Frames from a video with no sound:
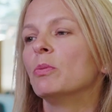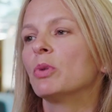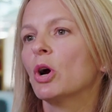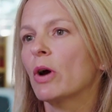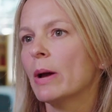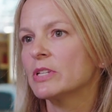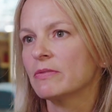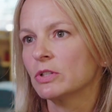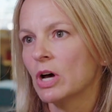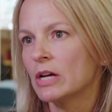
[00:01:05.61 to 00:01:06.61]
programs
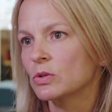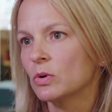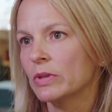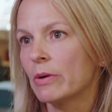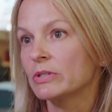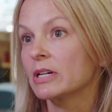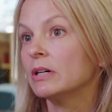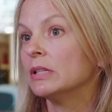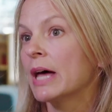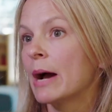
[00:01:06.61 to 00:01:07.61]
of the law school that was a
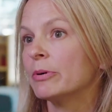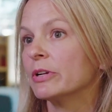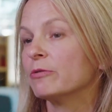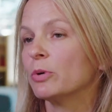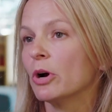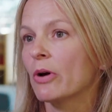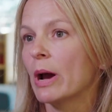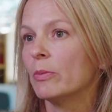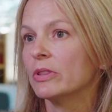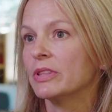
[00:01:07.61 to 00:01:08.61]
collaborative
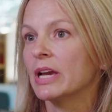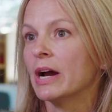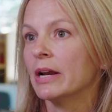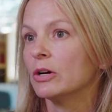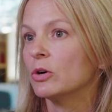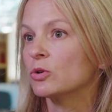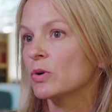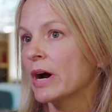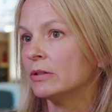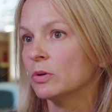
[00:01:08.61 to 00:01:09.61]
program with the Idaho
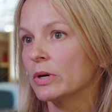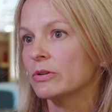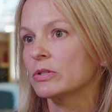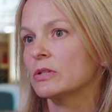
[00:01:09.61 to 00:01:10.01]
Trial Lawyers